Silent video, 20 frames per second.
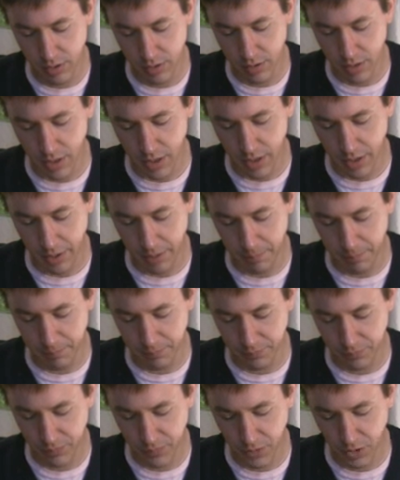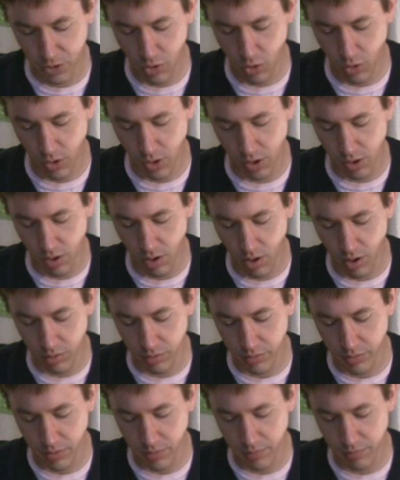
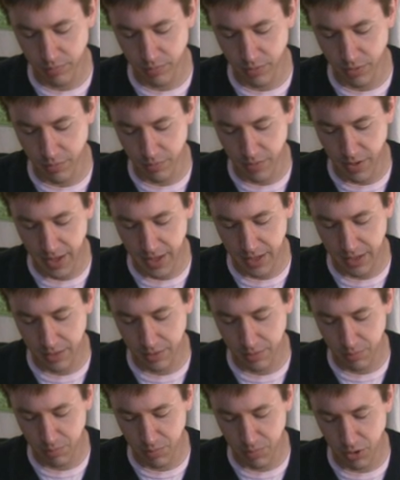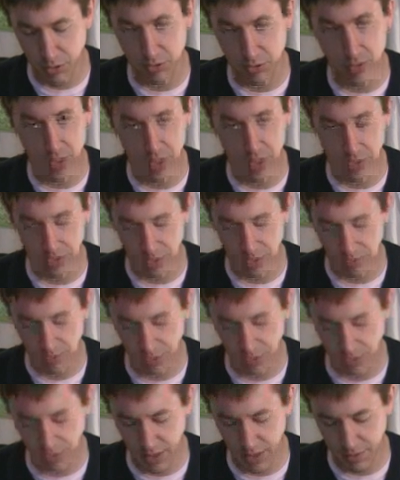along the vein, middle vein of the
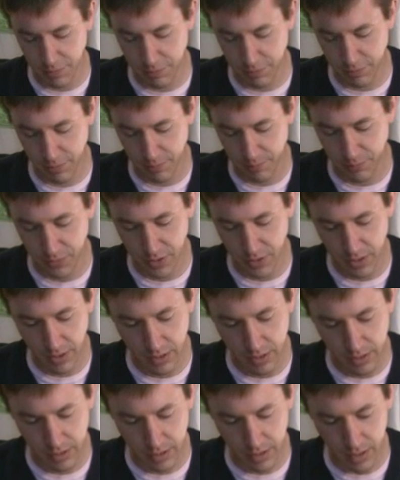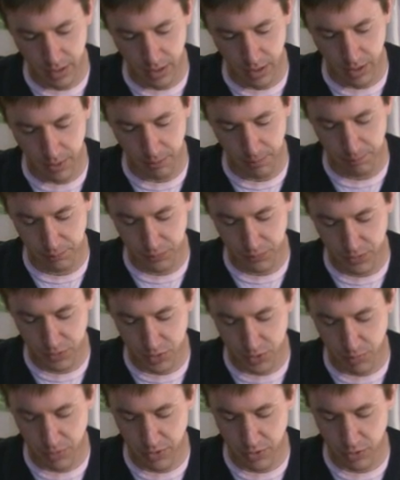leaf.
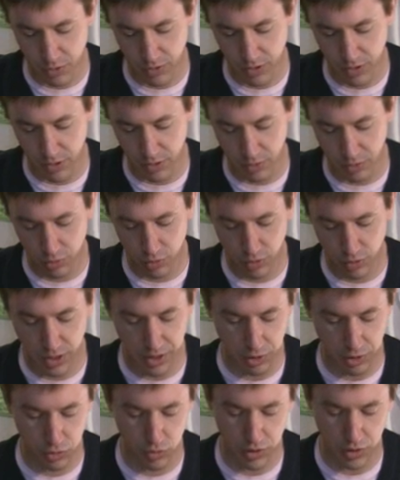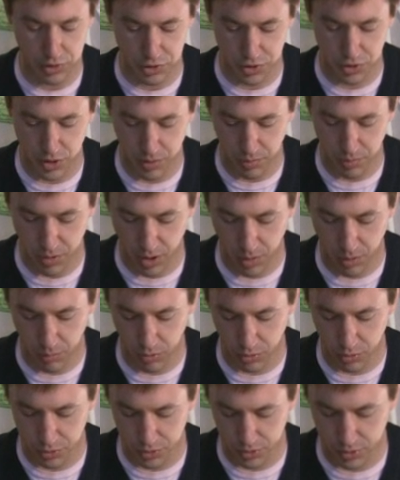Some of these are kind of crunched up
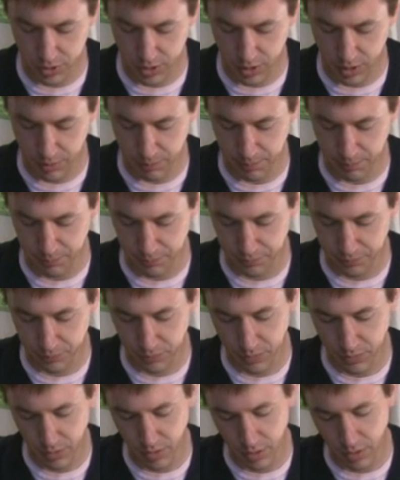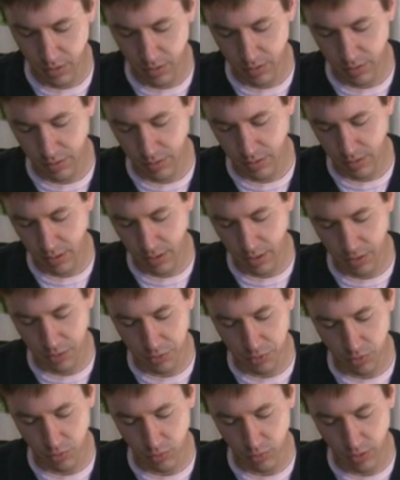almost
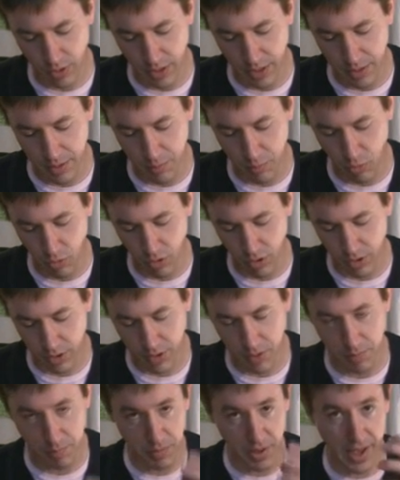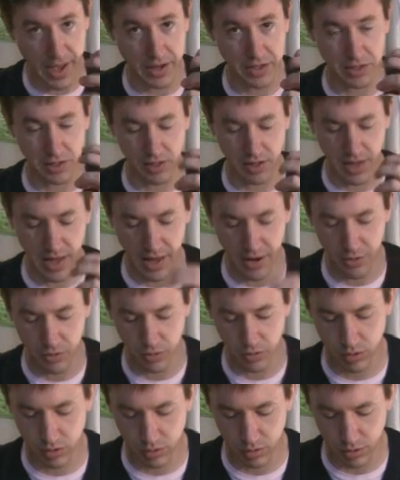into a more compact
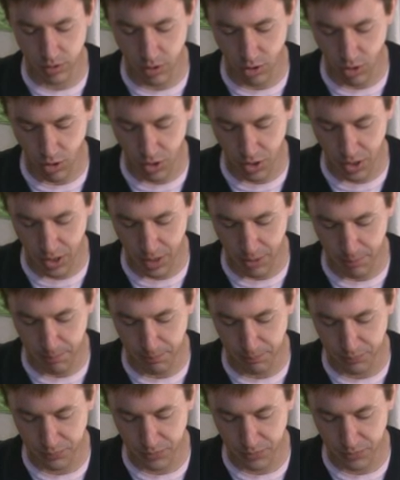lateral or